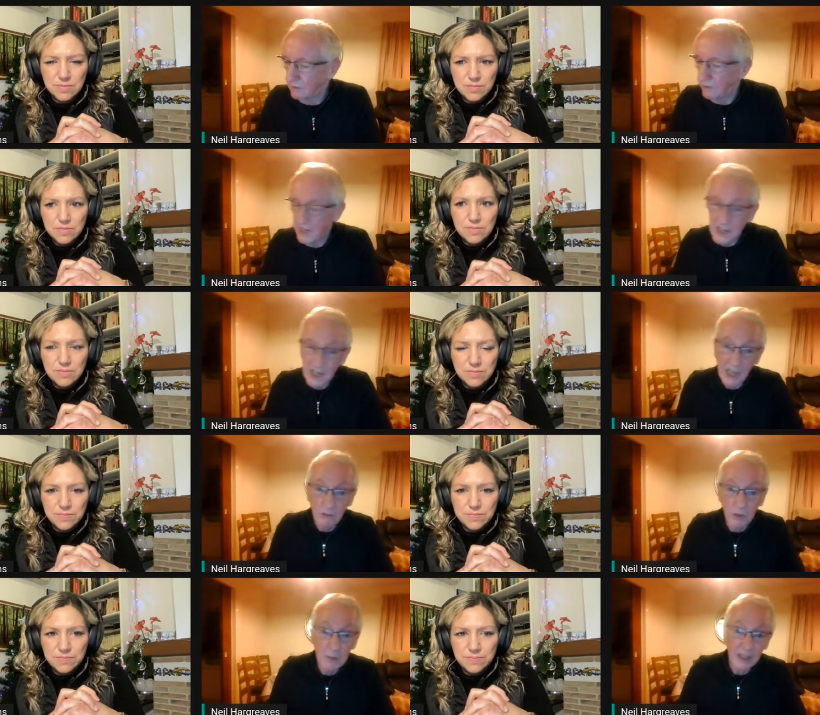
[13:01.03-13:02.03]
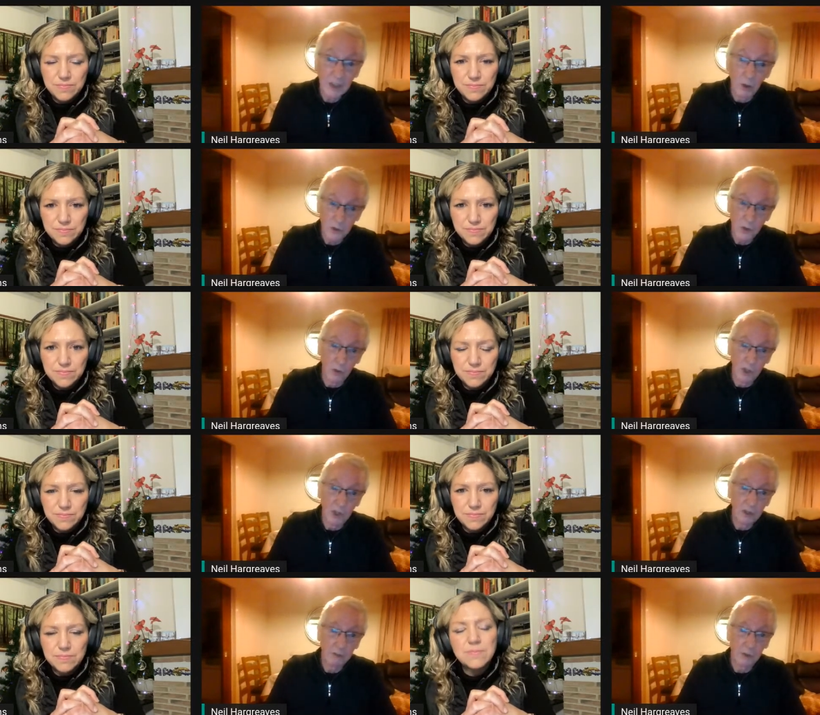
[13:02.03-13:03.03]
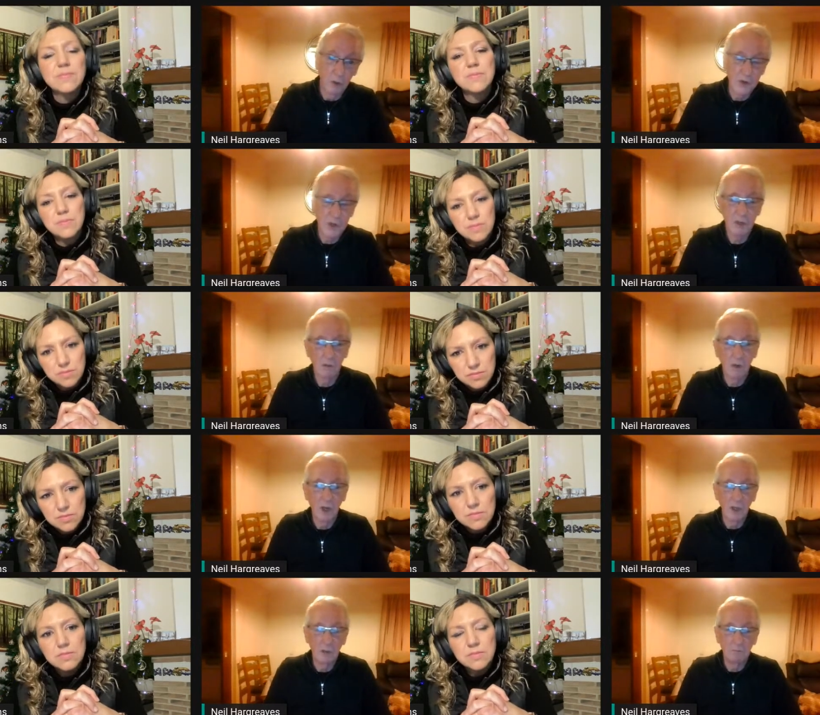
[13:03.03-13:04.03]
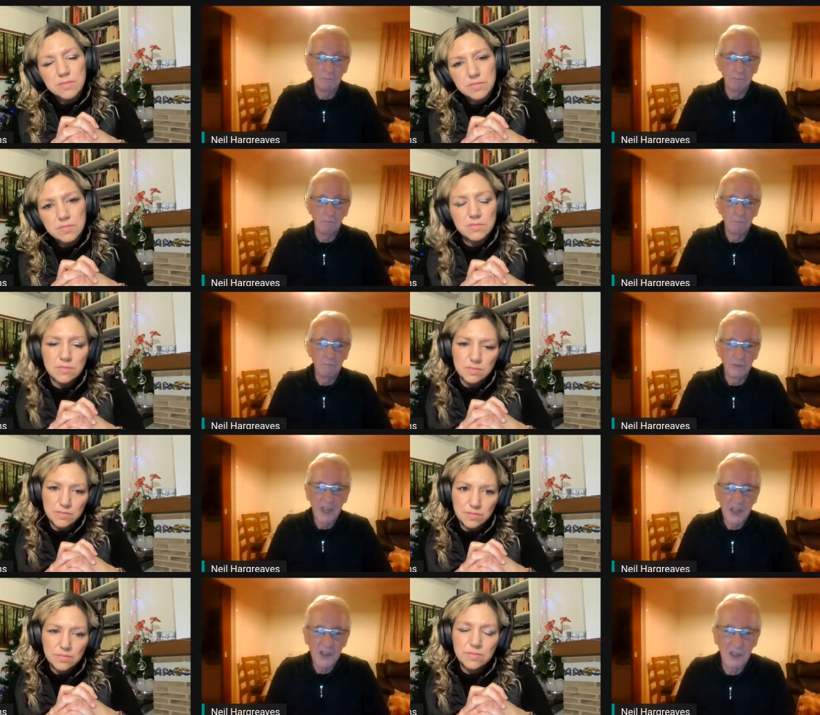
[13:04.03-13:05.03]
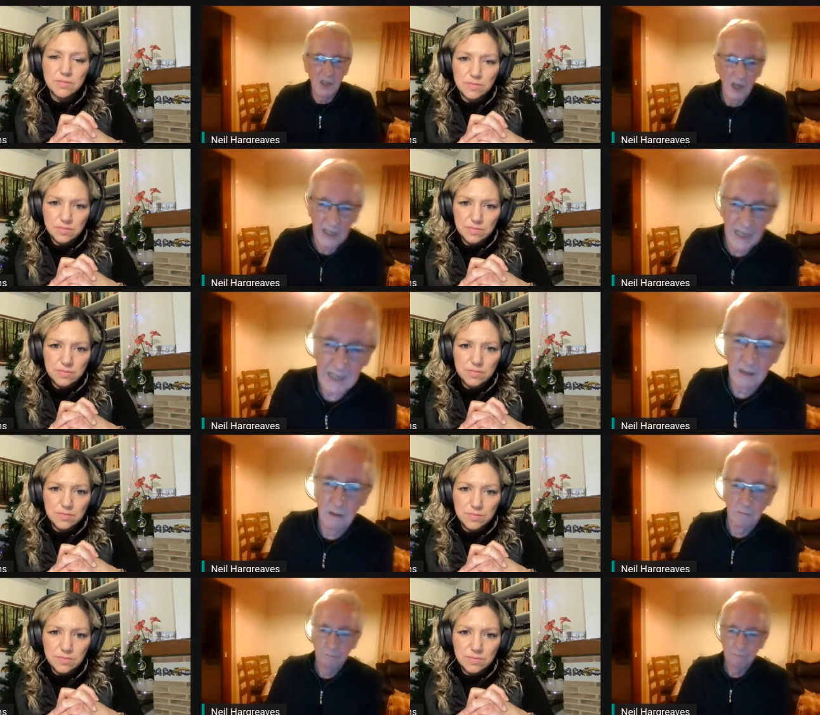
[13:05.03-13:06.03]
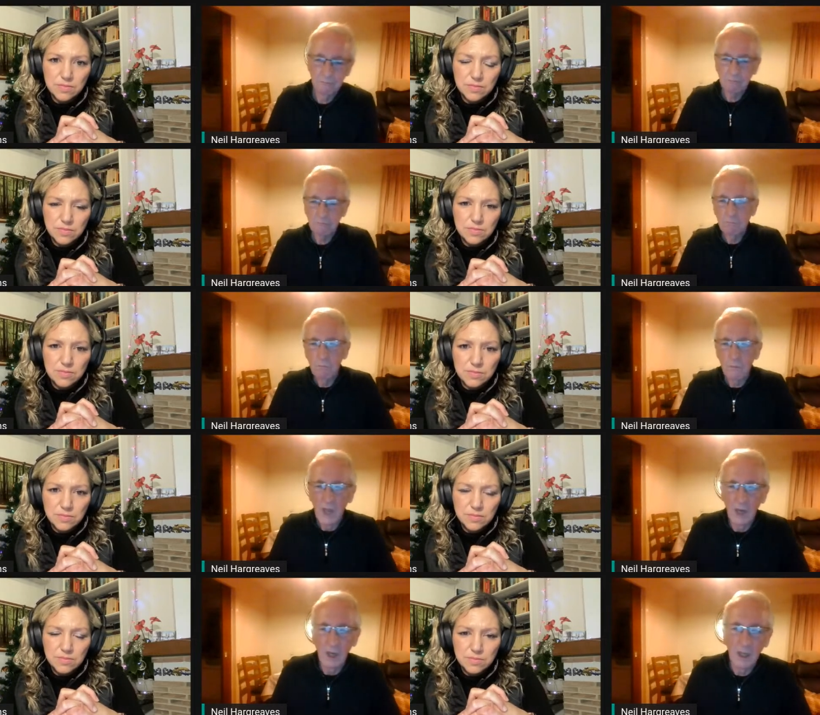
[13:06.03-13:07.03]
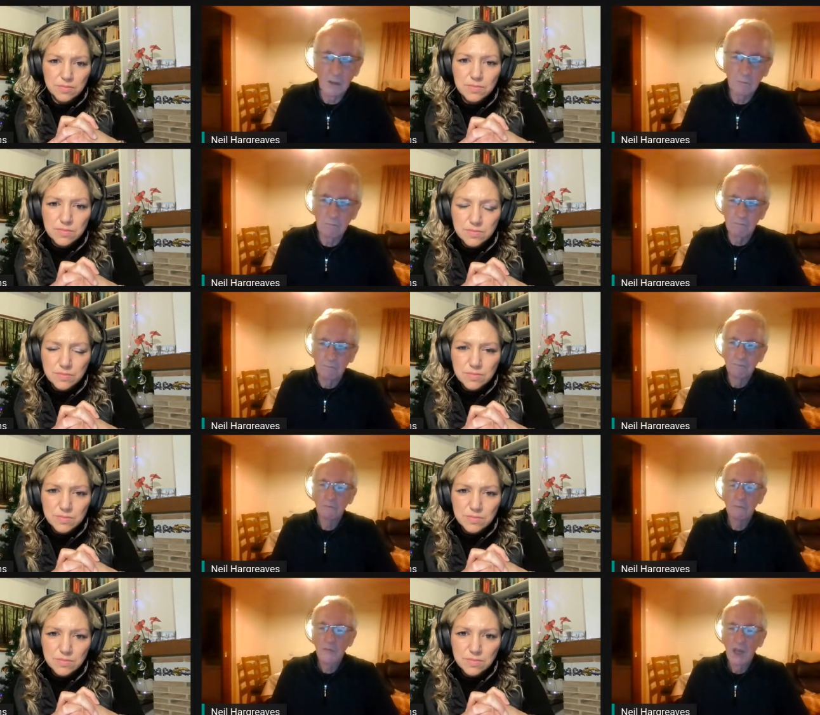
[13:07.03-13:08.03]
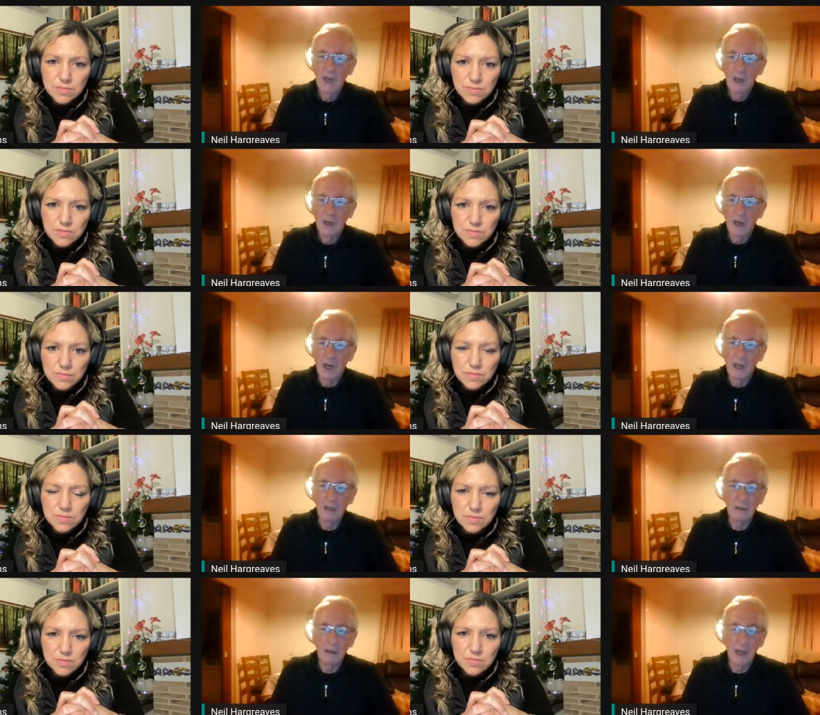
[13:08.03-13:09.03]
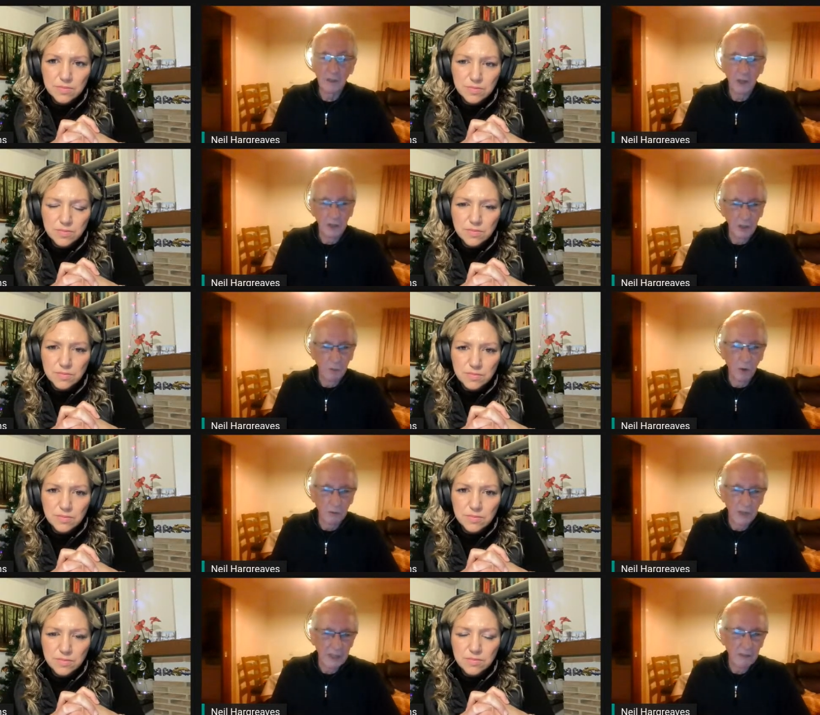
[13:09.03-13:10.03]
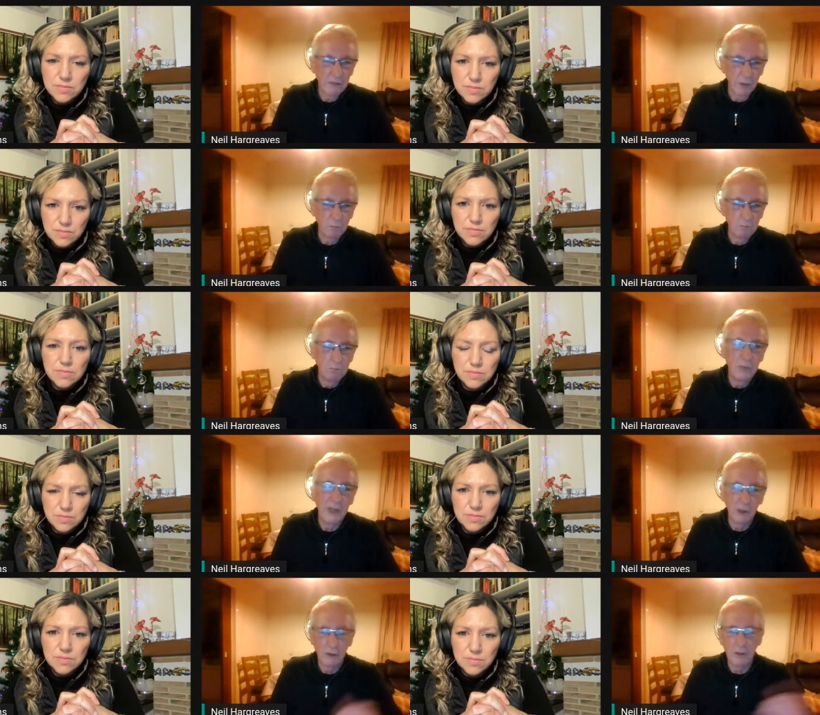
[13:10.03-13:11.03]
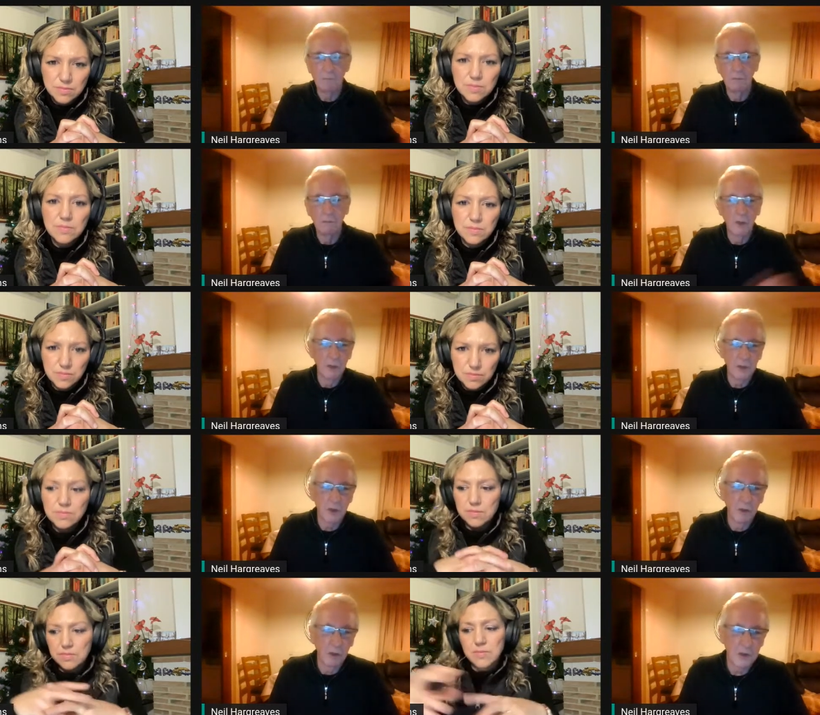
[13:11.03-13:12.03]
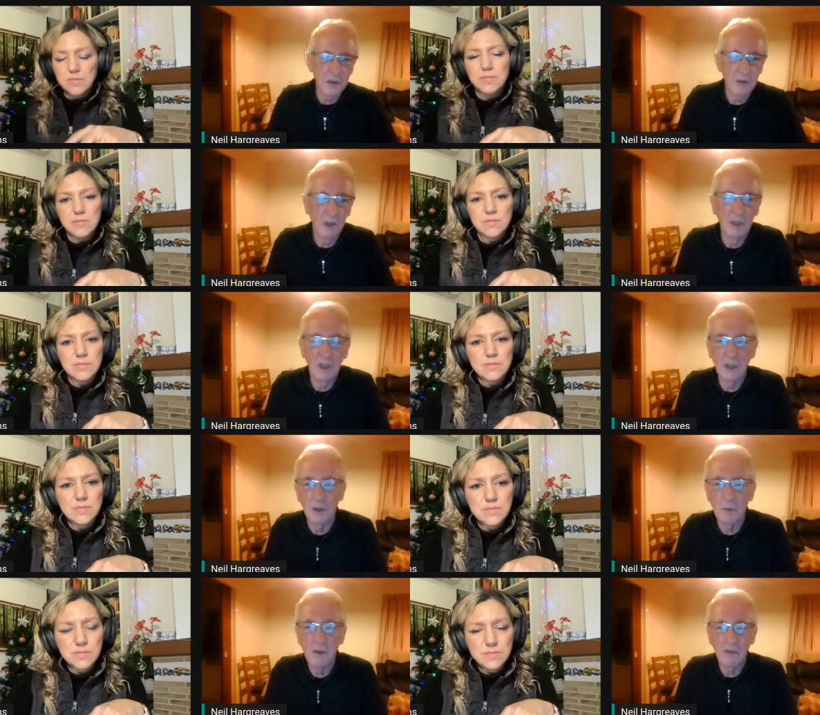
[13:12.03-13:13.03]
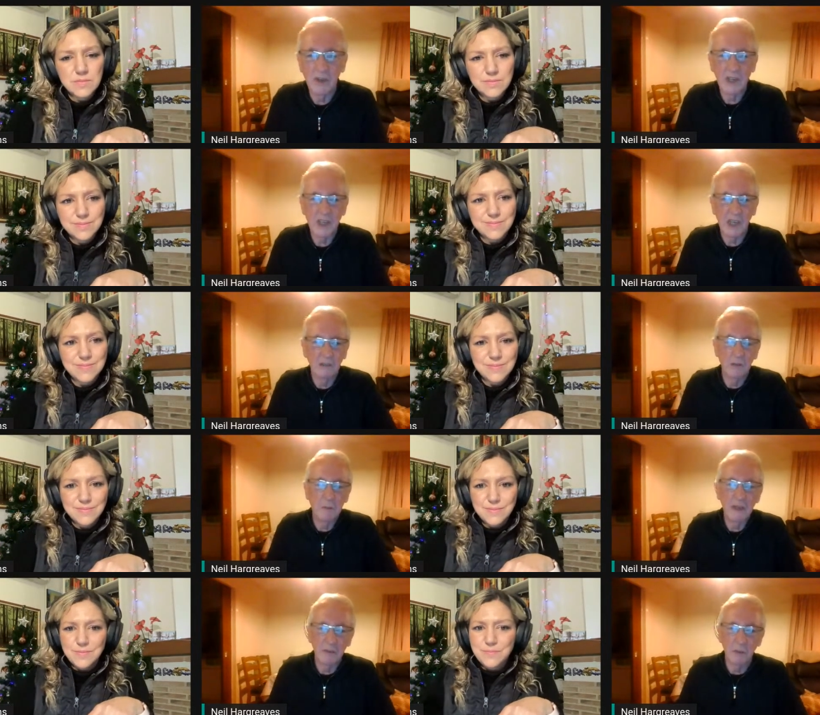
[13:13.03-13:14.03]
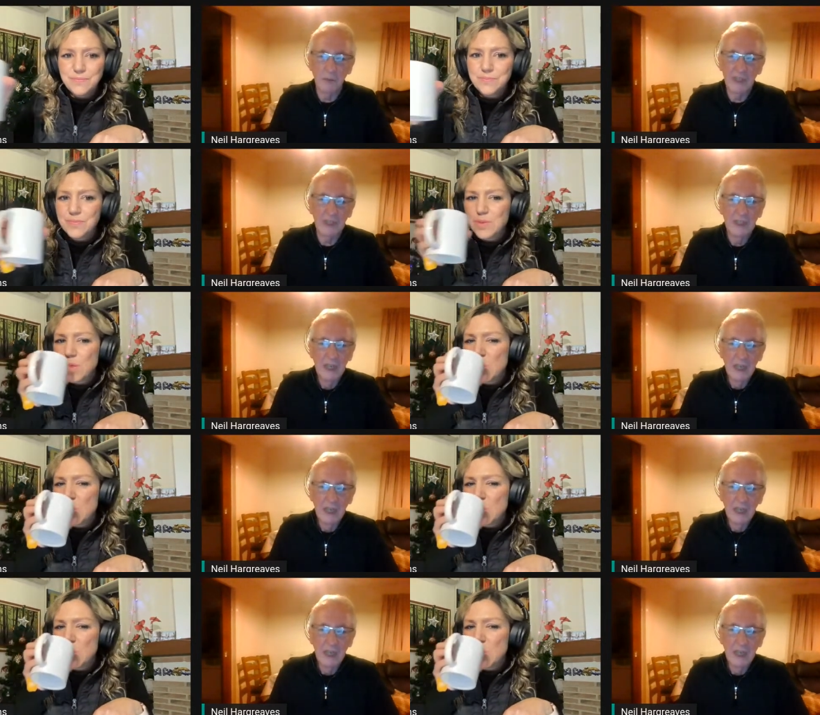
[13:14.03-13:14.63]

Speaker 1: phonetic alphabet you also learned, of course. Um, this again, um, uh, I, I, knew already from being on the on the trawlers. Uh, I knew my phonetic alphabet from there,